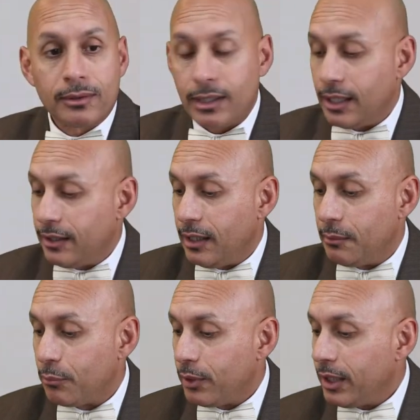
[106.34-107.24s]
and
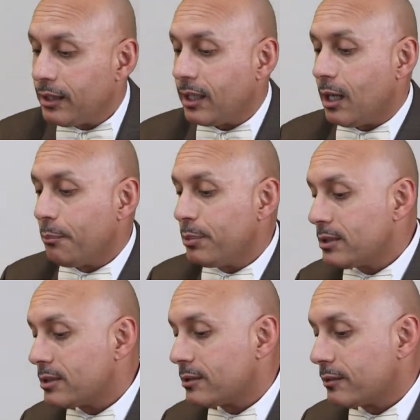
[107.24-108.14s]
then bring the
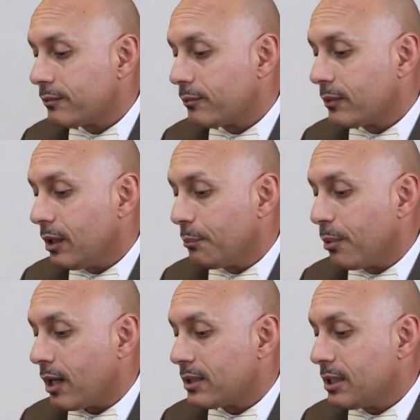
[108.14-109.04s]
compass in
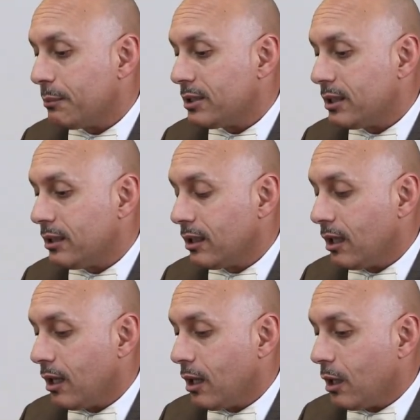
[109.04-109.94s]
proximity,
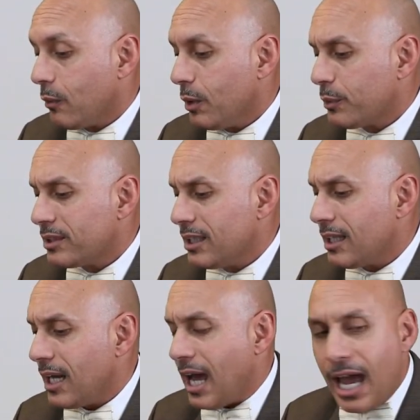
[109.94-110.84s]
we will see
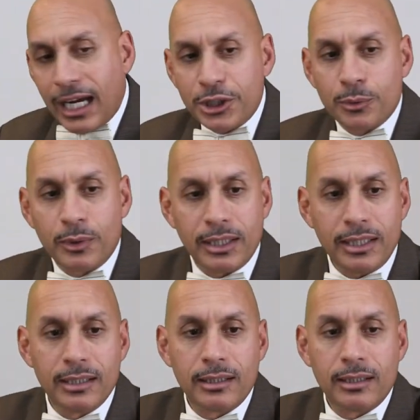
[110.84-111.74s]
that
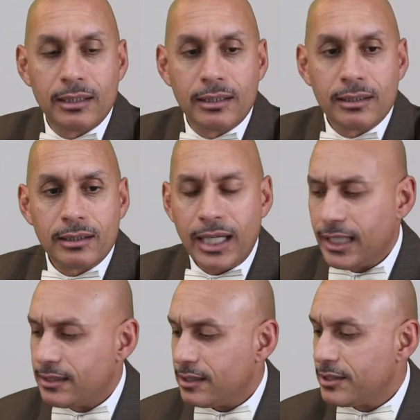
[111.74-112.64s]
actually
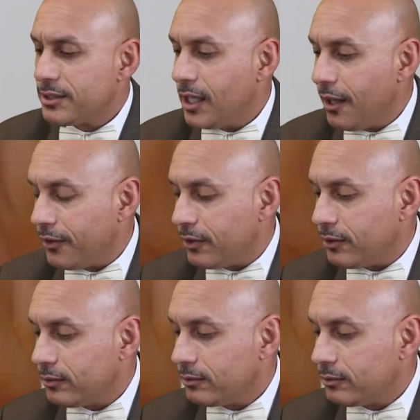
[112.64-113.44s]
it's the southern